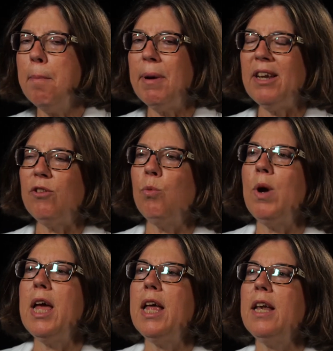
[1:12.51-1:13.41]
But it's
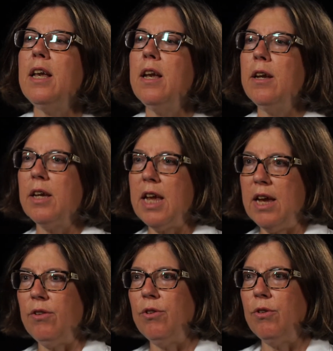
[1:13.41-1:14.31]
when
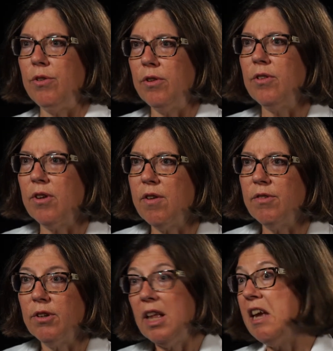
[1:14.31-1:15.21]
cancer is
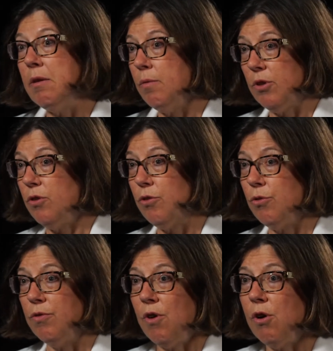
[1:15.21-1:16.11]
discovered late, which is
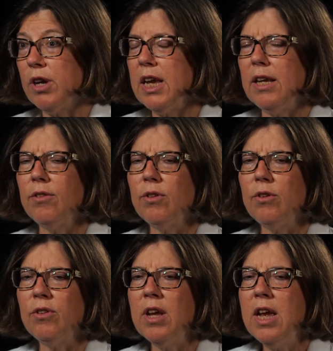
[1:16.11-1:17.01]
true of all
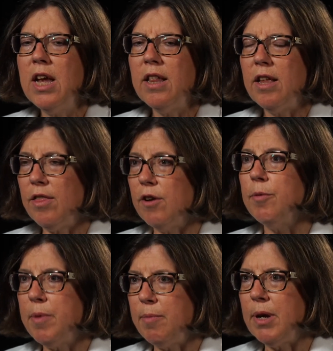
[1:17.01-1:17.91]
cancers, that
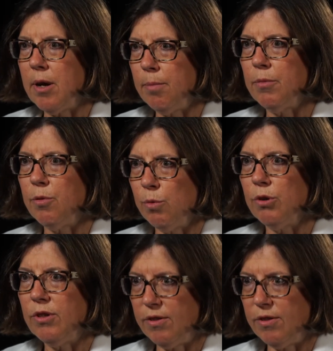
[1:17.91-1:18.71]
therapy becomes more